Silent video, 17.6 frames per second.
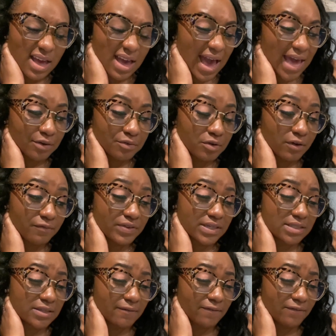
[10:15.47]
I don't know if it's
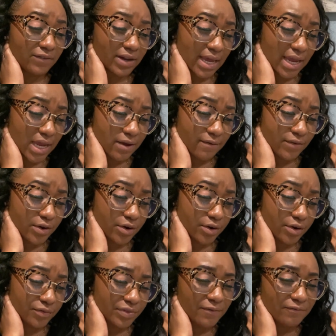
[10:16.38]
the
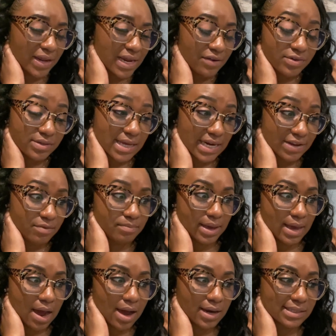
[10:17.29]
flavor. The flavor's not even
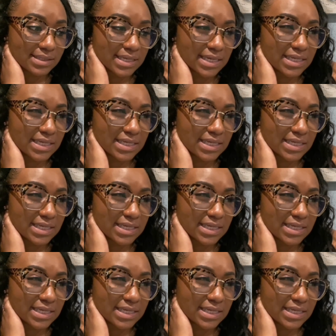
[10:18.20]
bad, honestly.